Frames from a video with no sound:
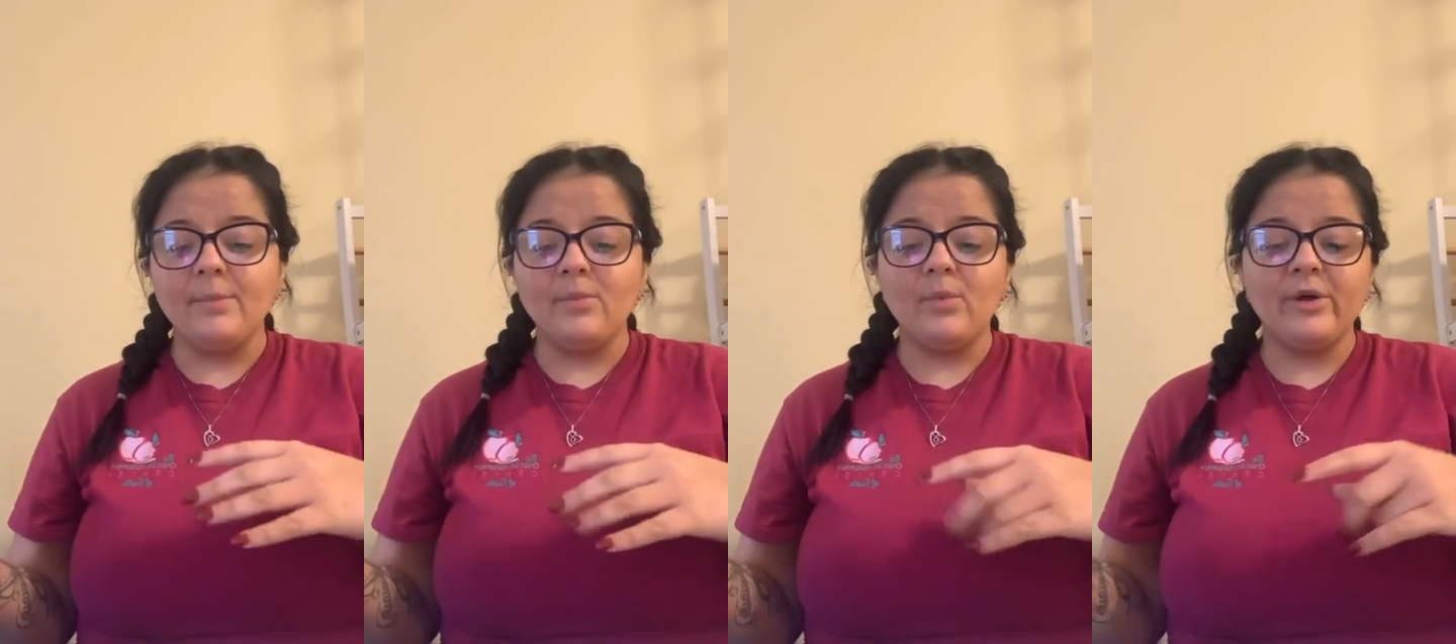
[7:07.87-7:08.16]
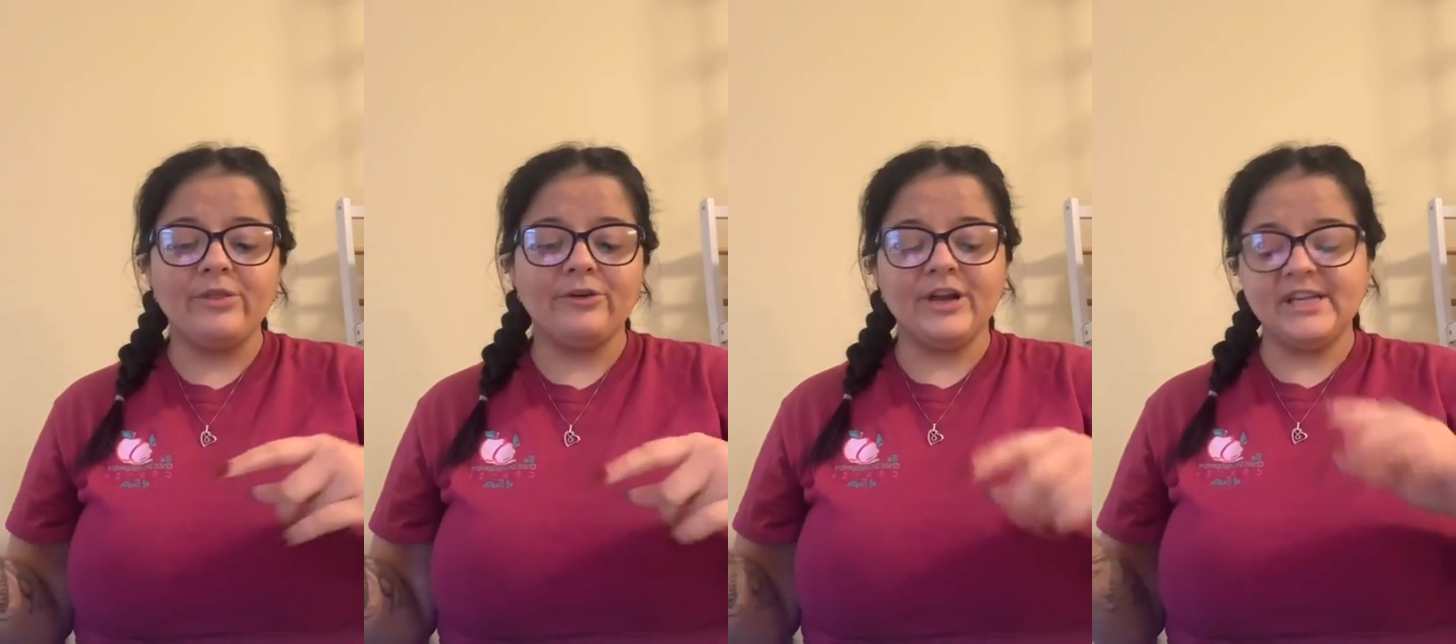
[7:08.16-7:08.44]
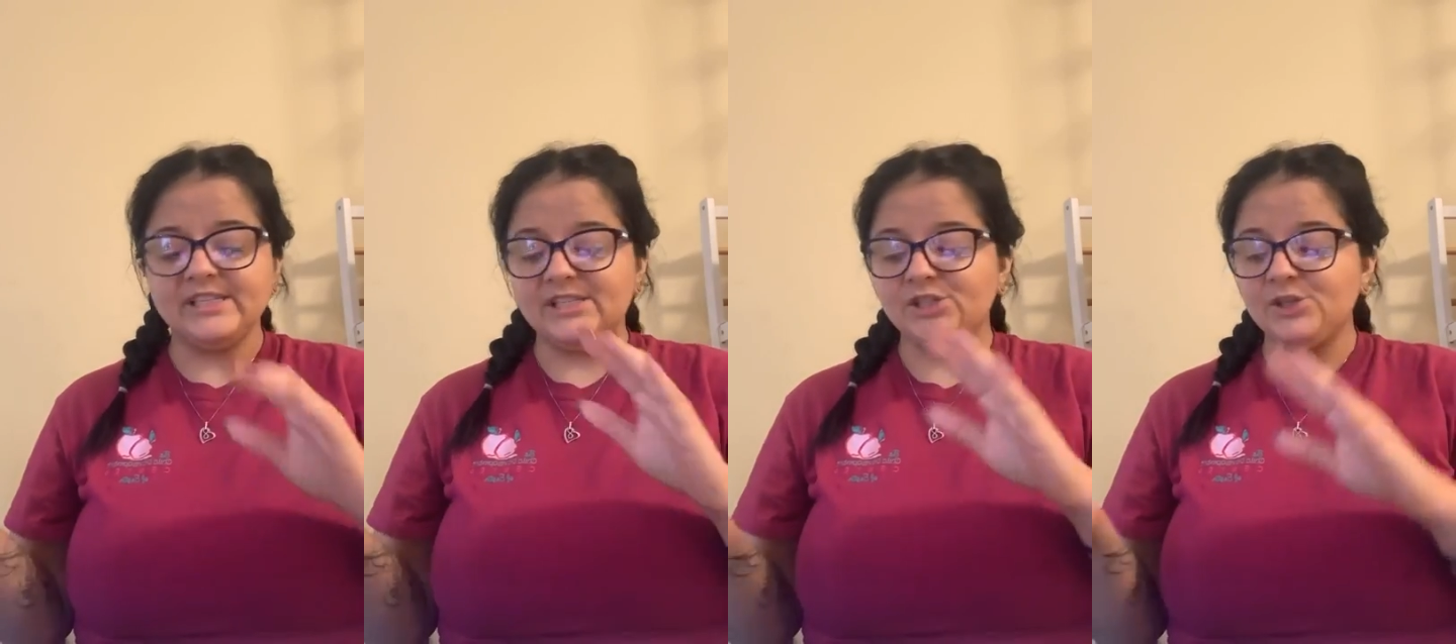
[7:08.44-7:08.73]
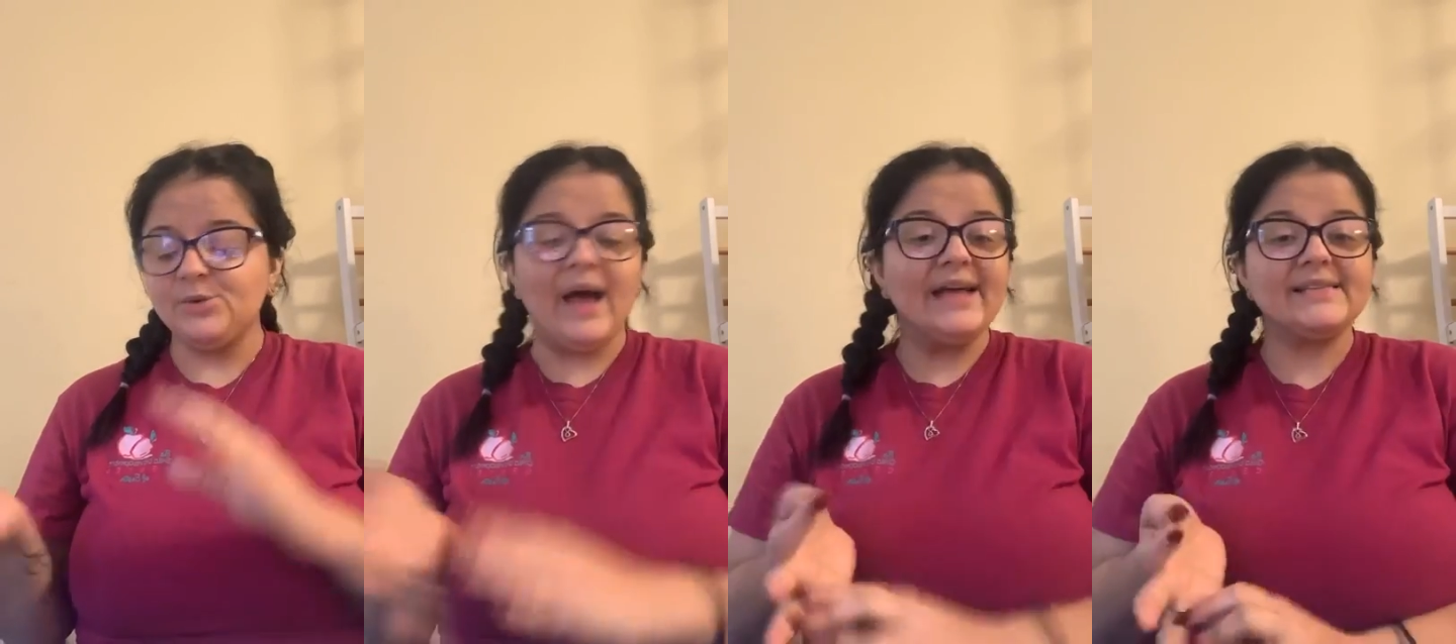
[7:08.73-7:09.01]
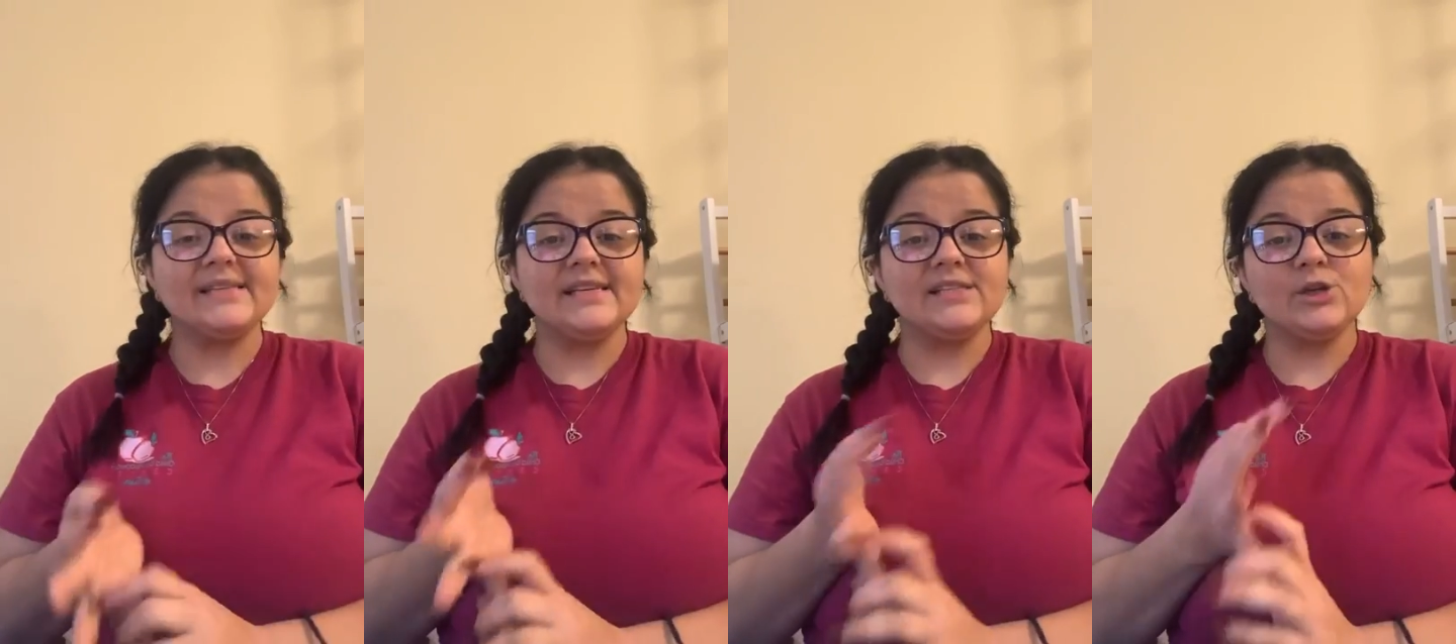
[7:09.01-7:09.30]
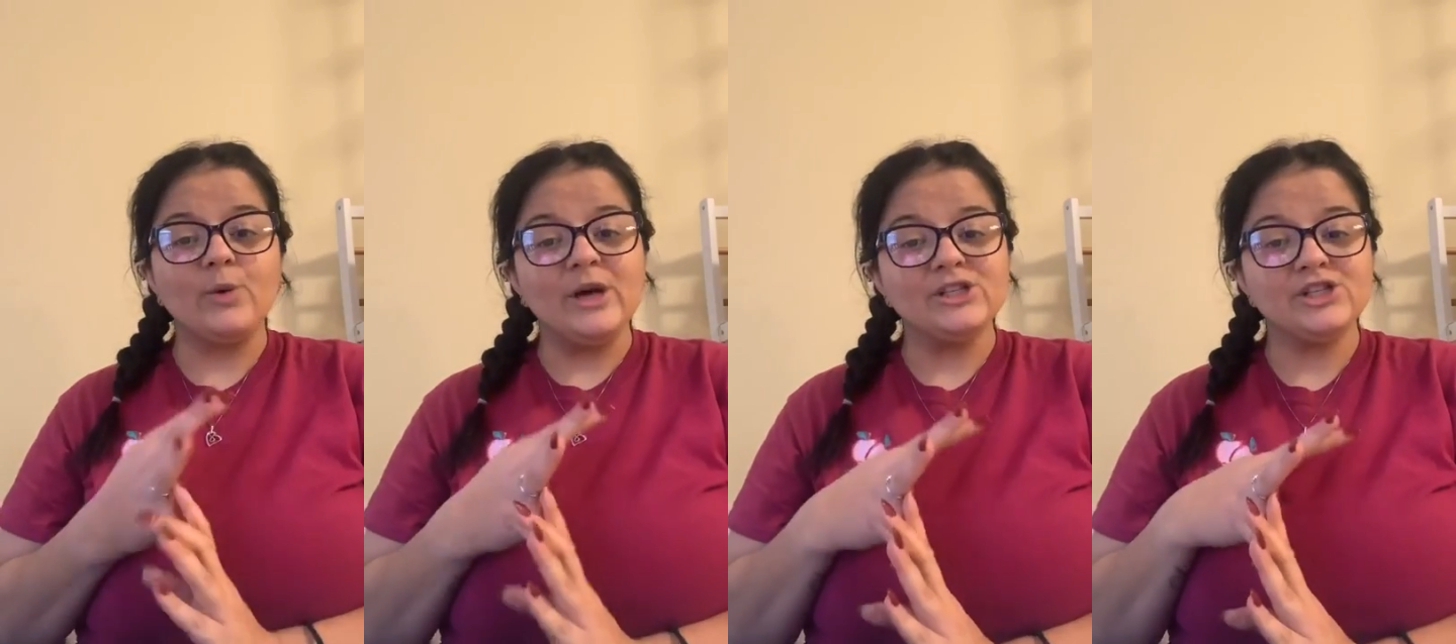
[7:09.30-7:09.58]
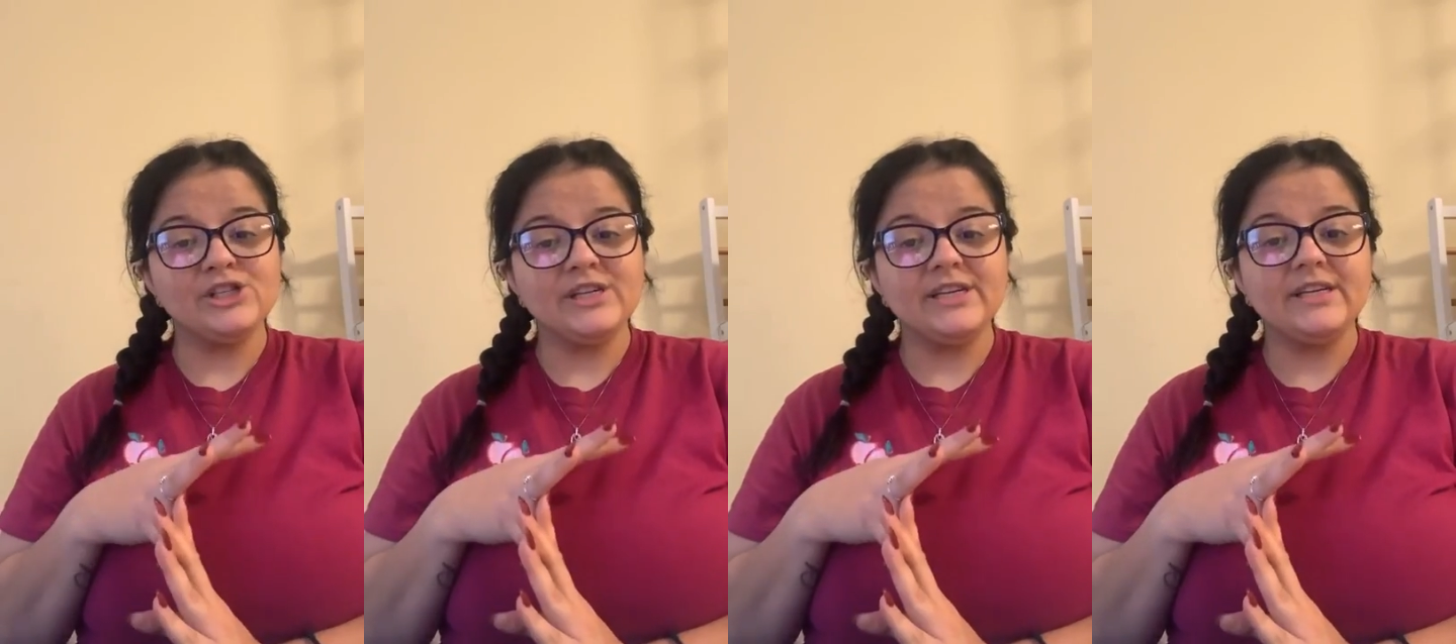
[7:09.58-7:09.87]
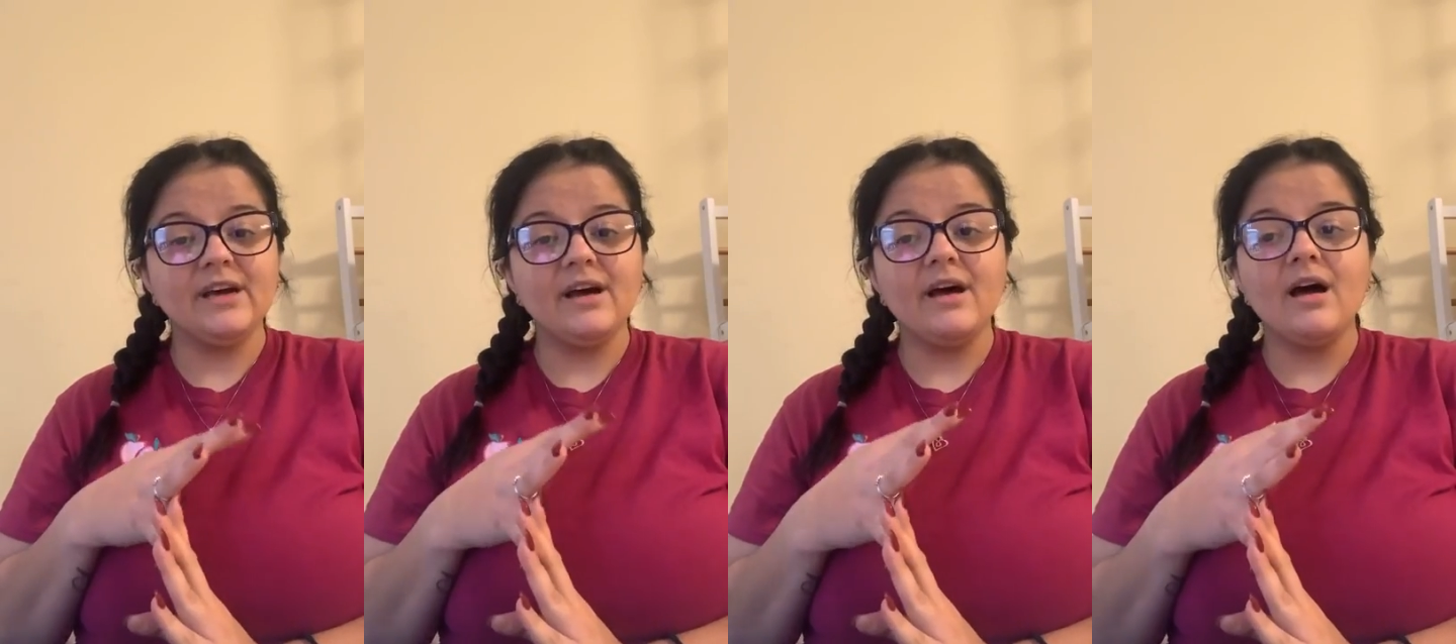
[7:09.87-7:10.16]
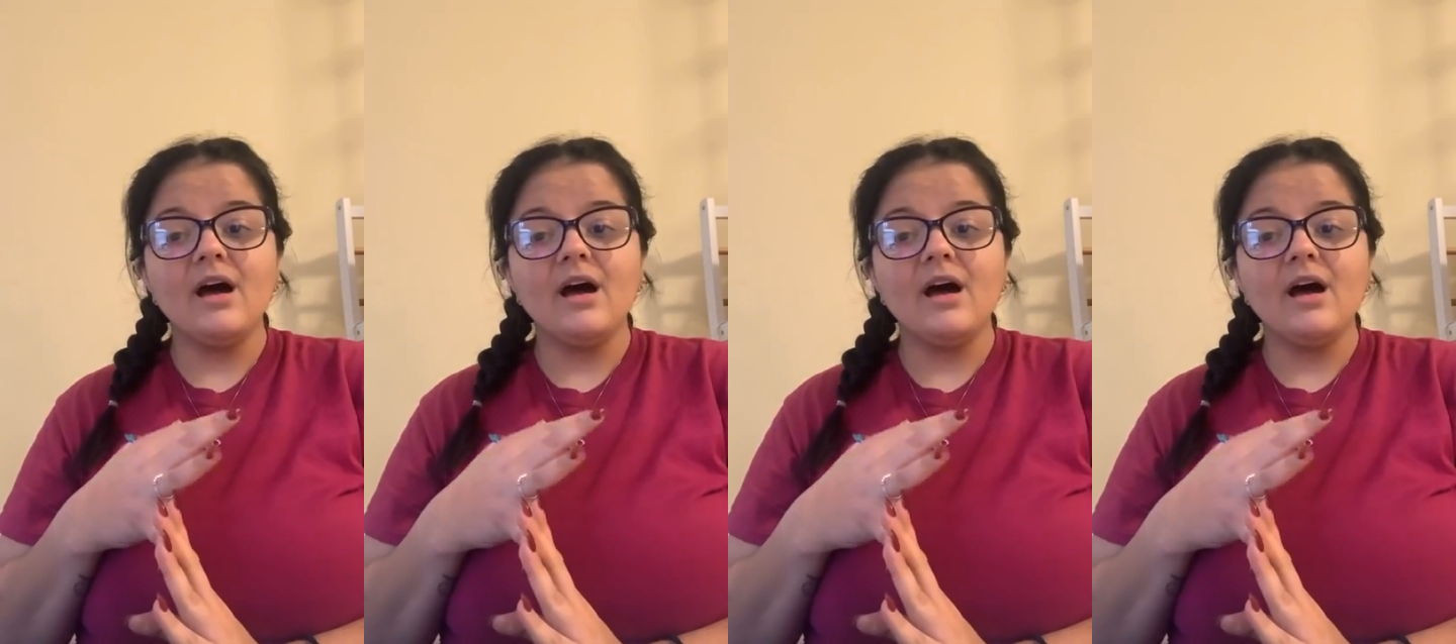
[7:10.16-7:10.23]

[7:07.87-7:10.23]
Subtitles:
whether it's to ask us a question